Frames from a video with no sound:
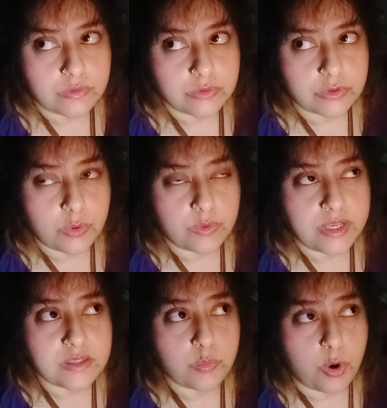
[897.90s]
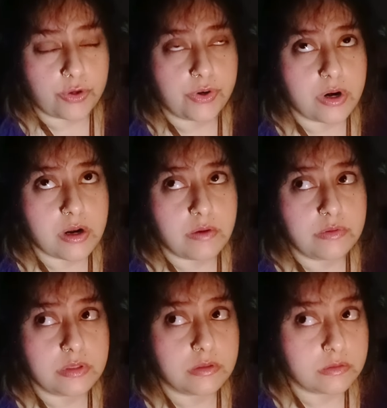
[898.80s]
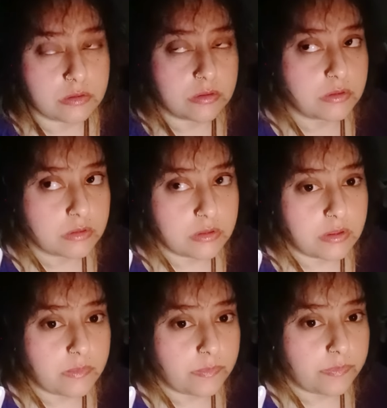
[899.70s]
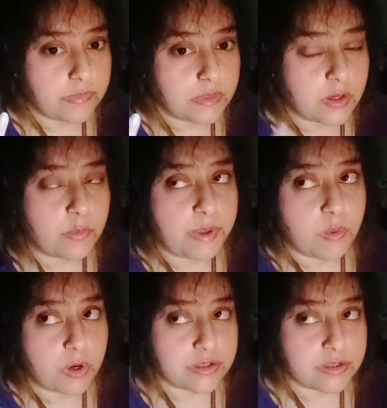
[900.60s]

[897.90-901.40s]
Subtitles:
So there's water around. It could be a water